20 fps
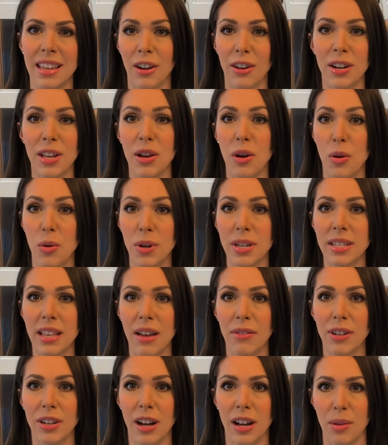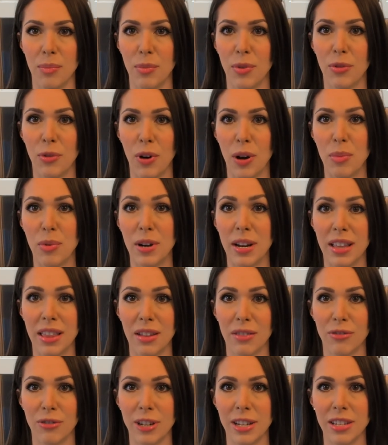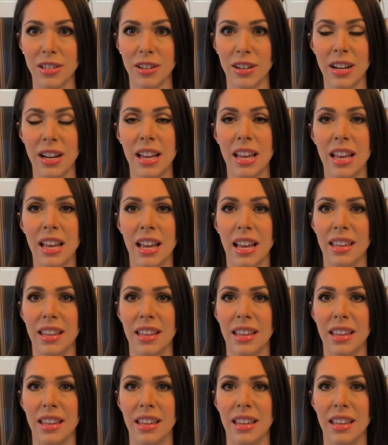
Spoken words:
I already always have it cut before I put it in the freezer,